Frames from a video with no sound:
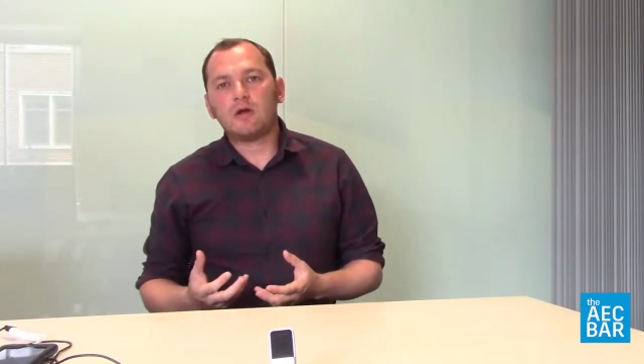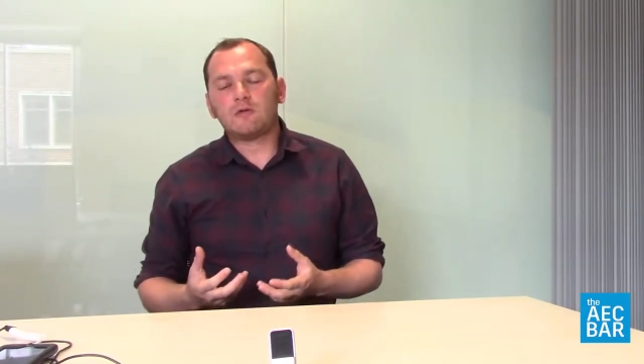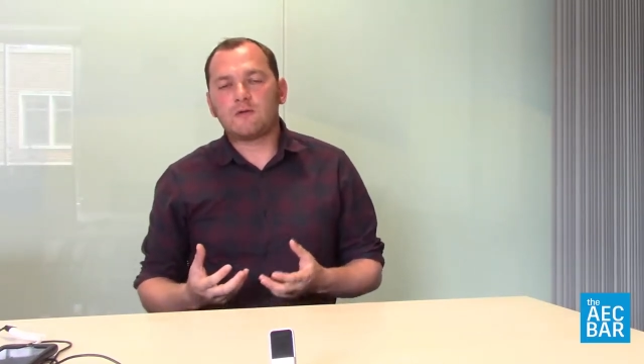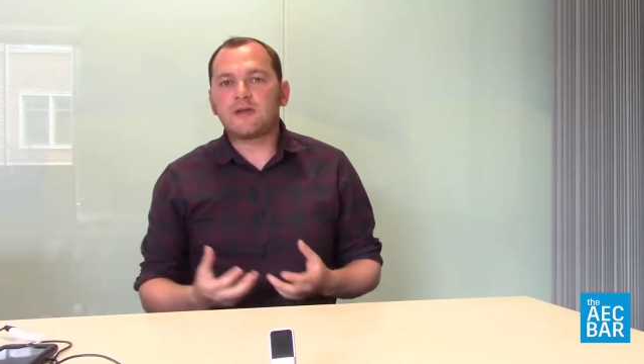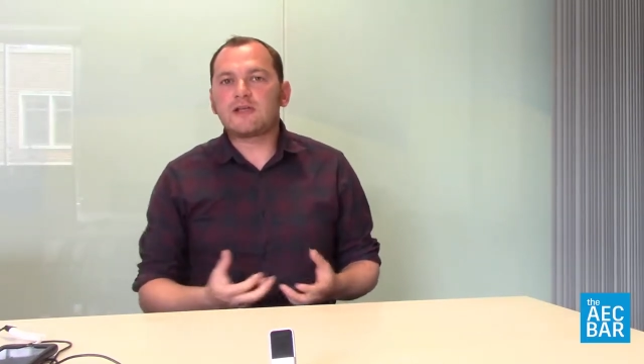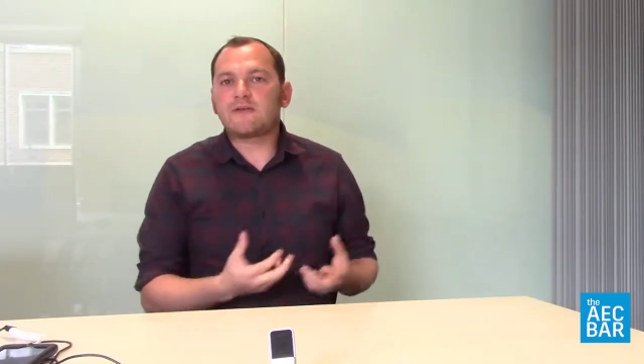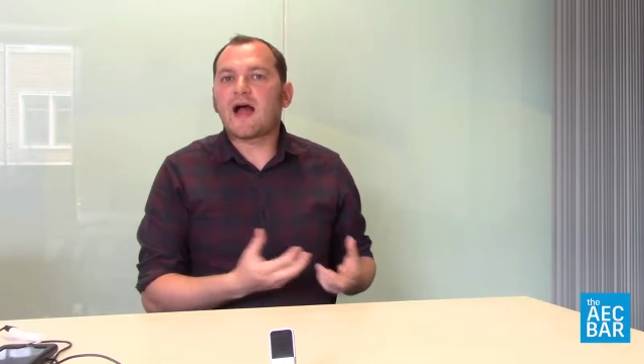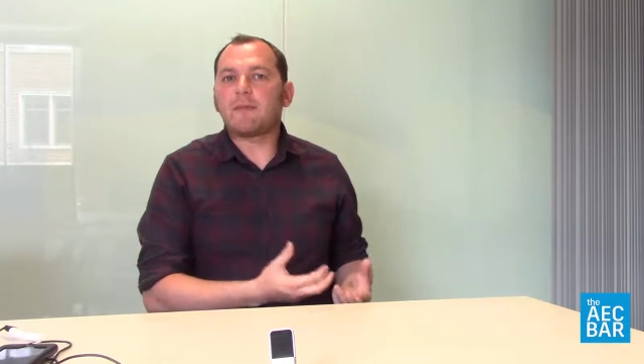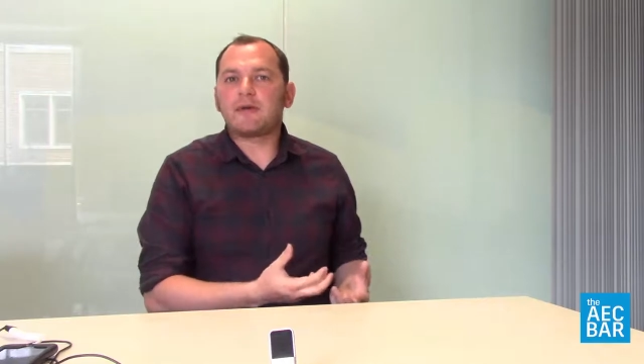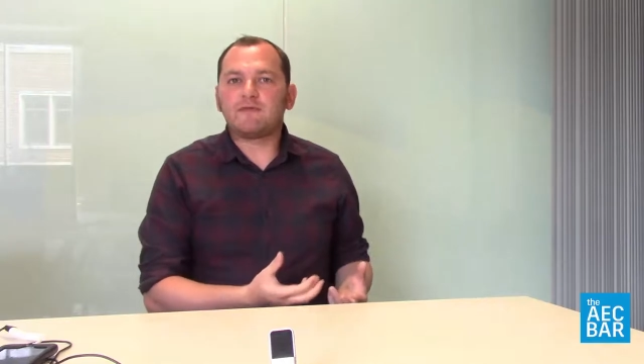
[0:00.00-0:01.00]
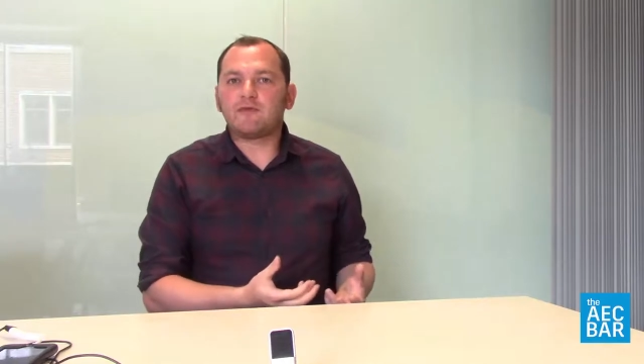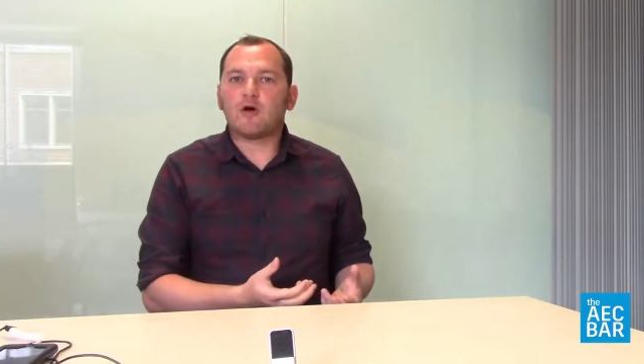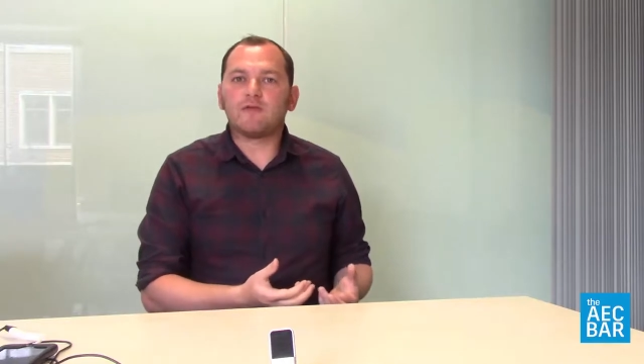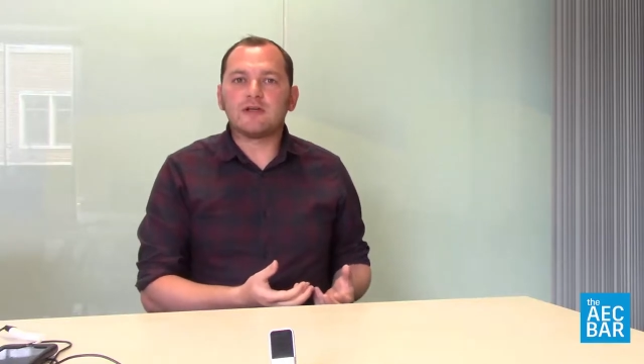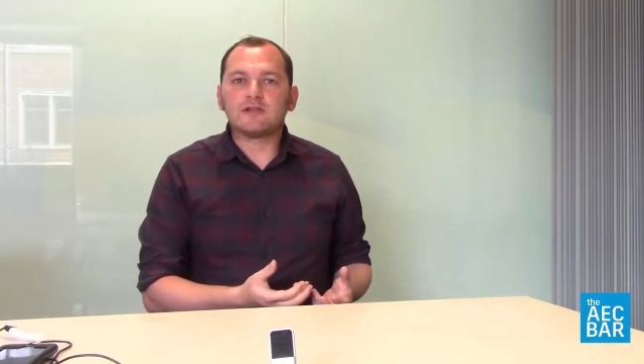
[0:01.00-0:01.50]
things that happen in the
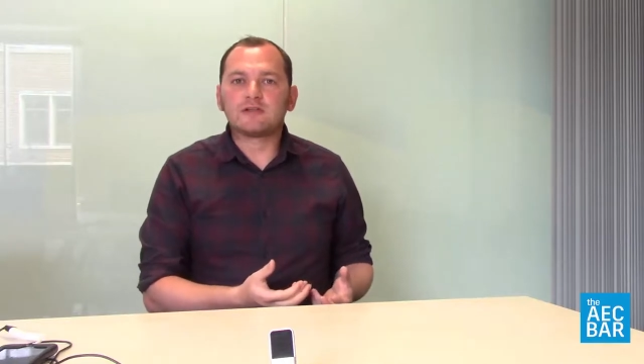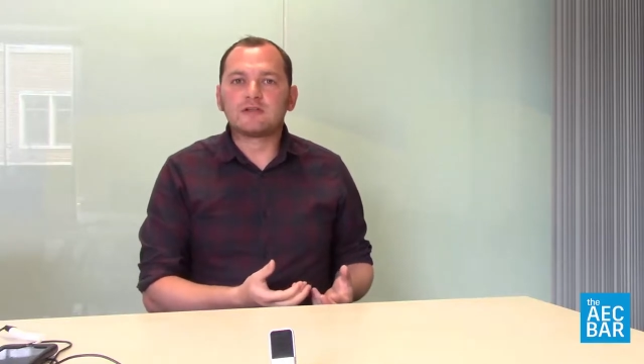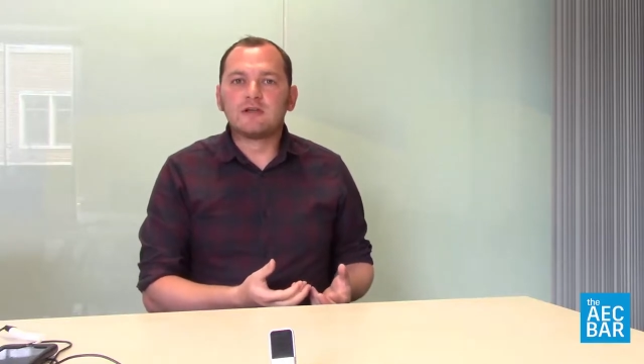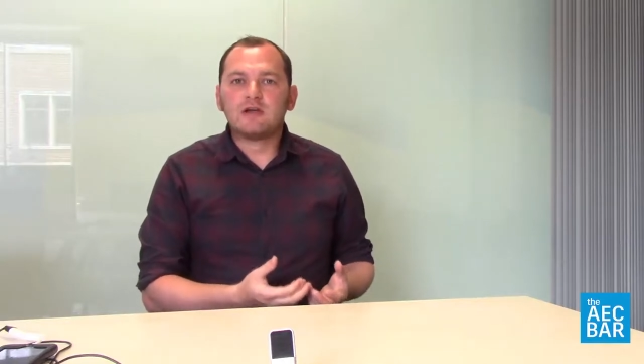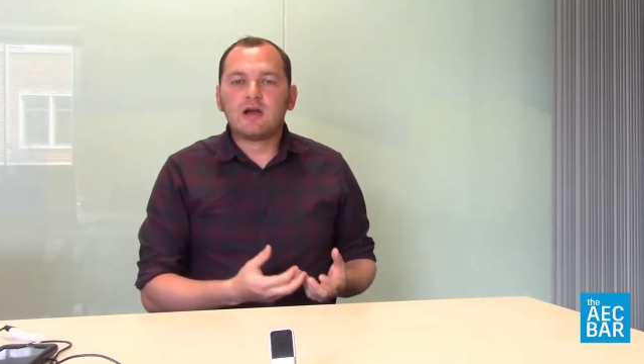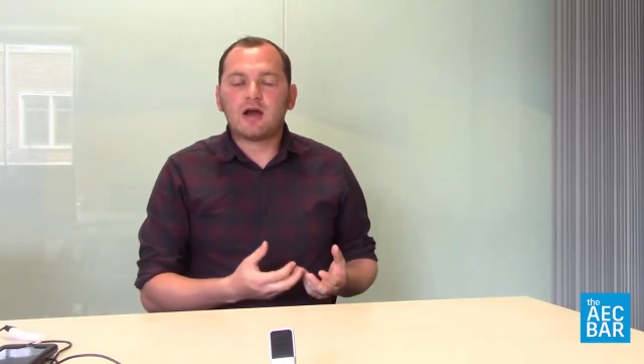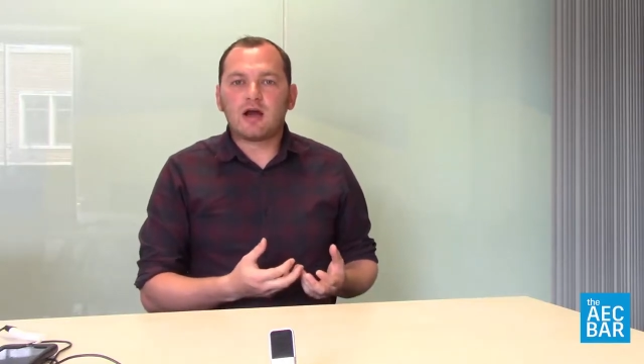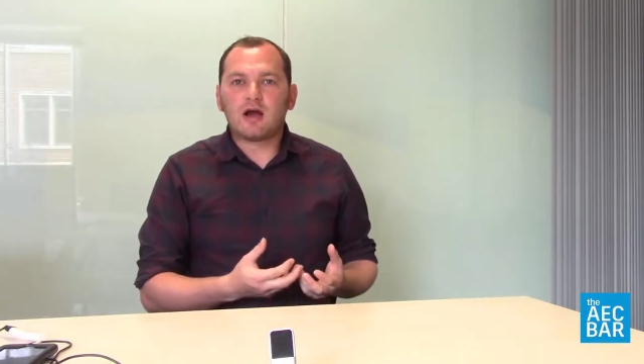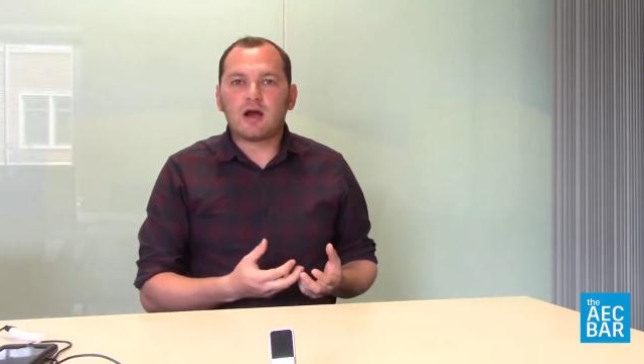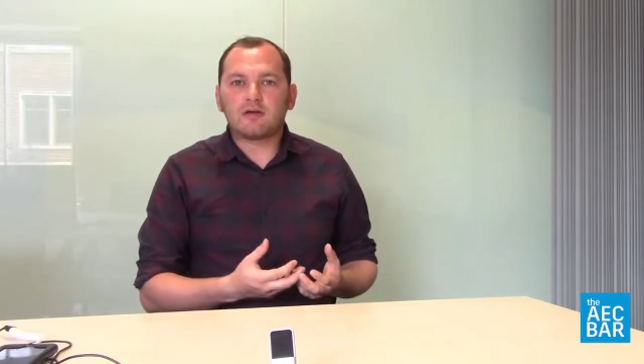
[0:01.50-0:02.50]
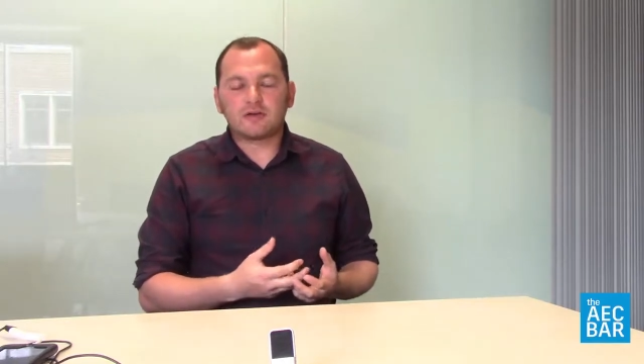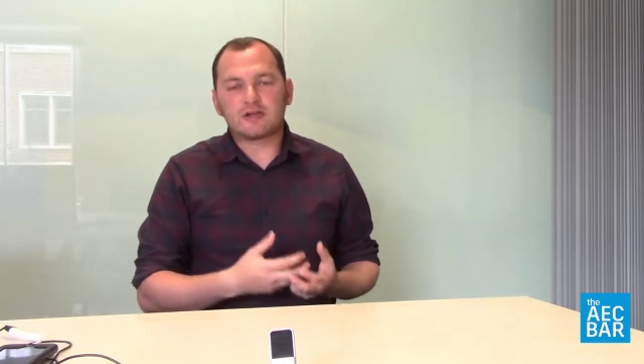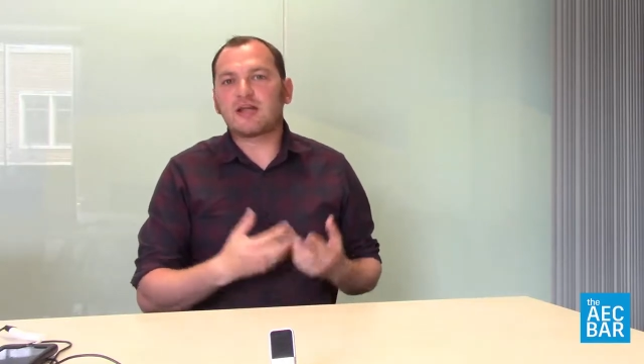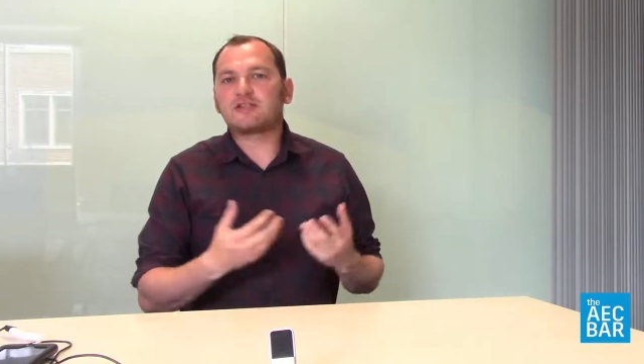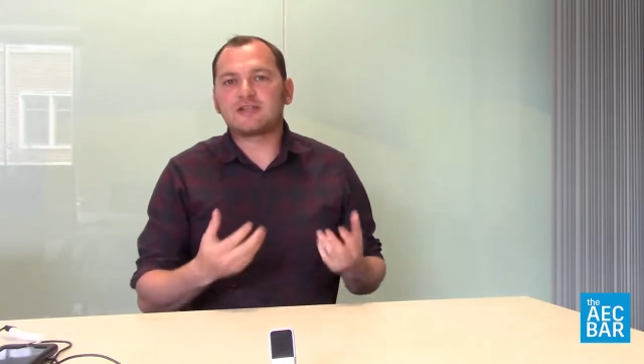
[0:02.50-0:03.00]
office. Your
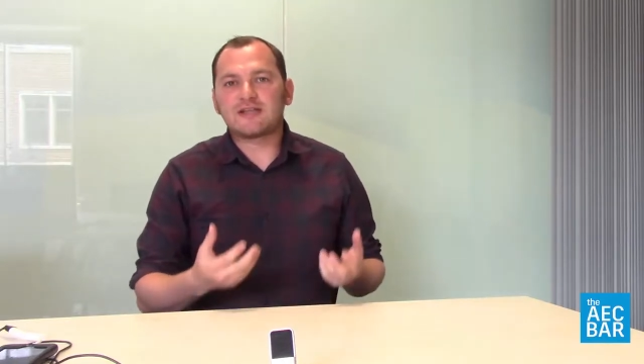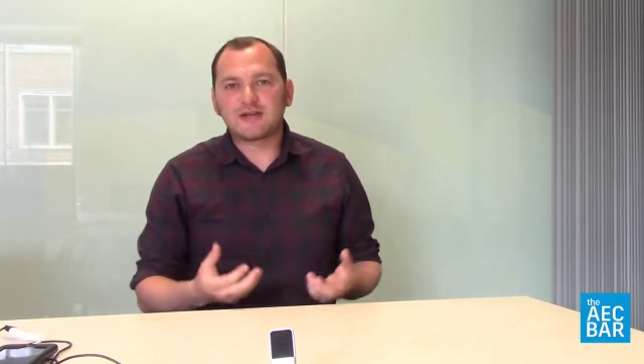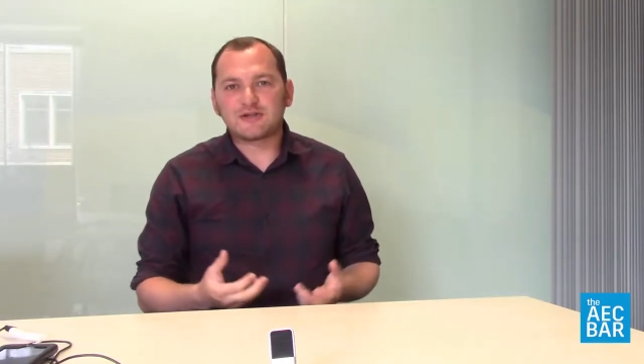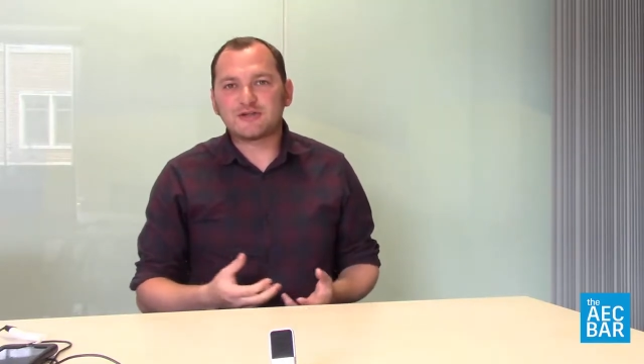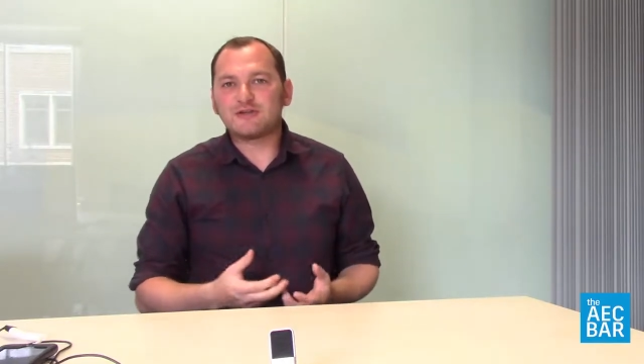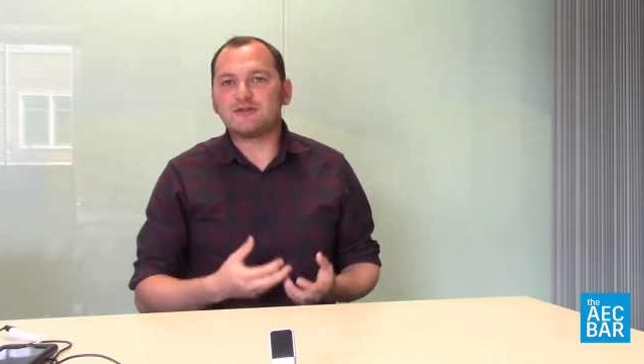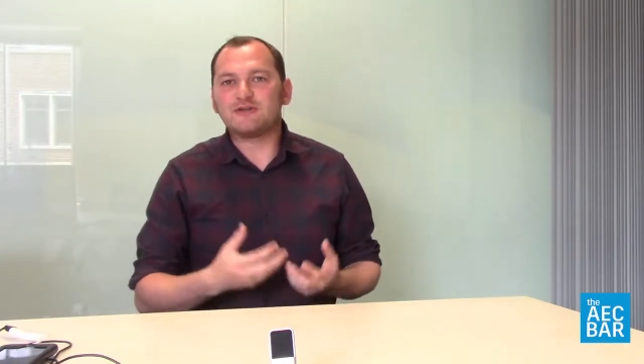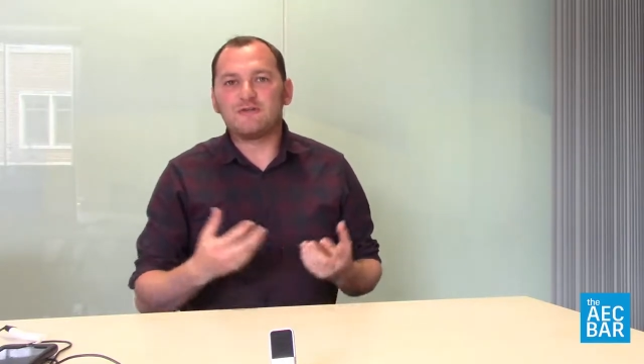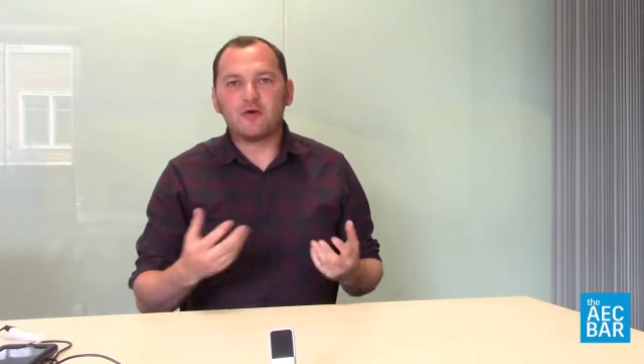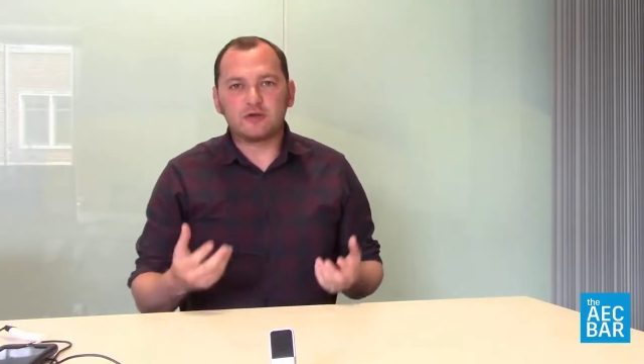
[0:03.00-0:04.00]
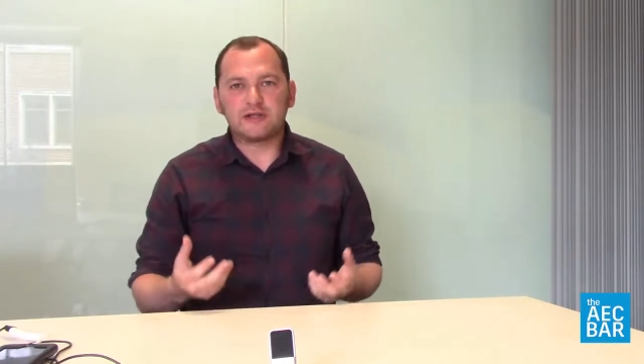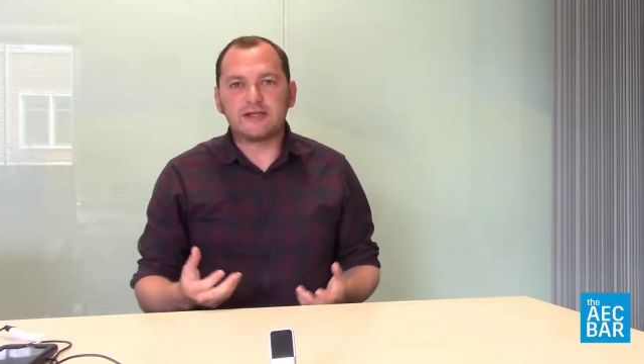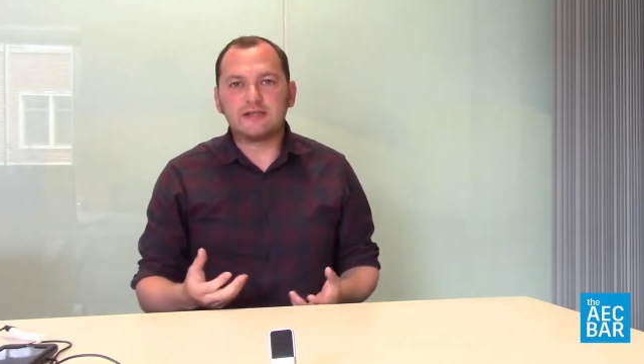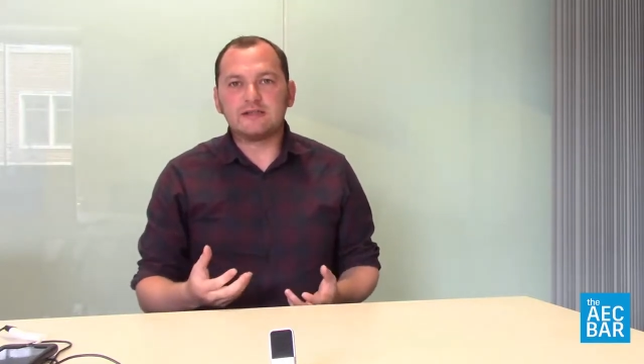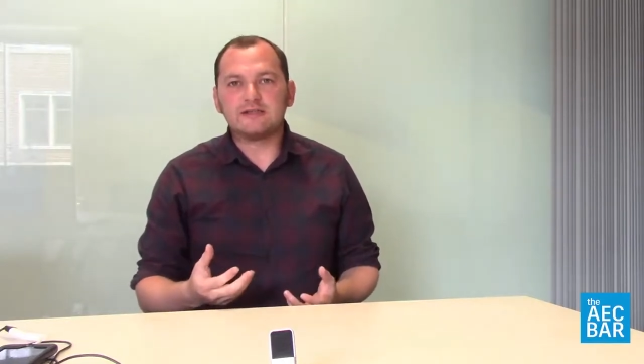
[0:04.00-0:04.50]
clash detections, your
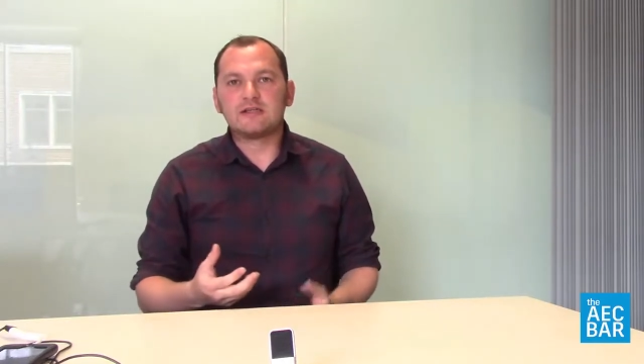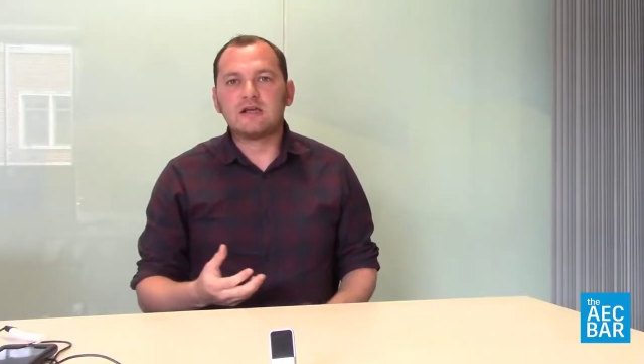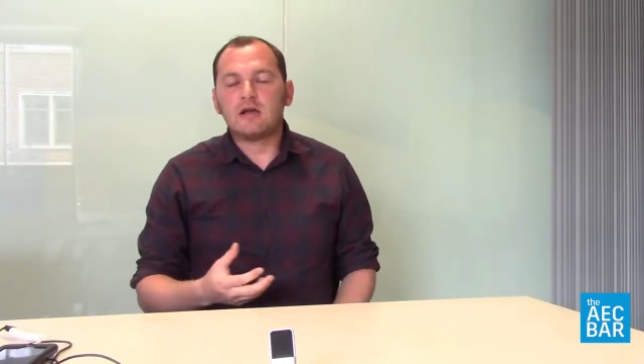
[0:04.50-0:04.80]
4Ds,